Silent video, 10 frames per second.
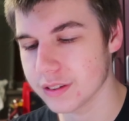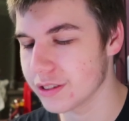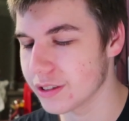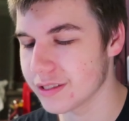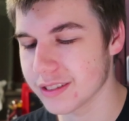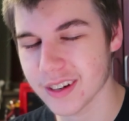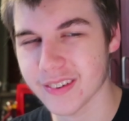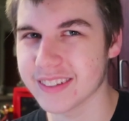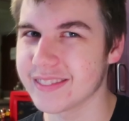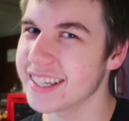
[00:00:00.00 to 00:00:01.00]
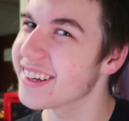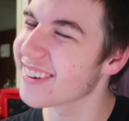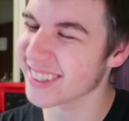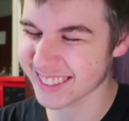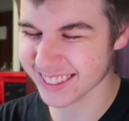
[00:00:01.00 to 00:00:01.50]
Dude, come on. You
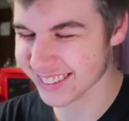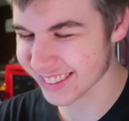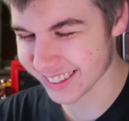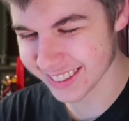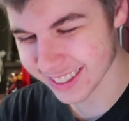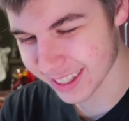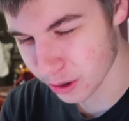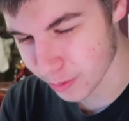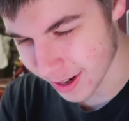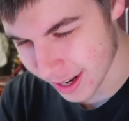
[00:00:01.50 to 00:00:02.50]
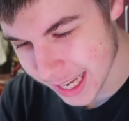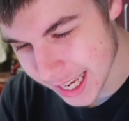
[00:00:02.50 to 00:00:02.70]
are such a good human.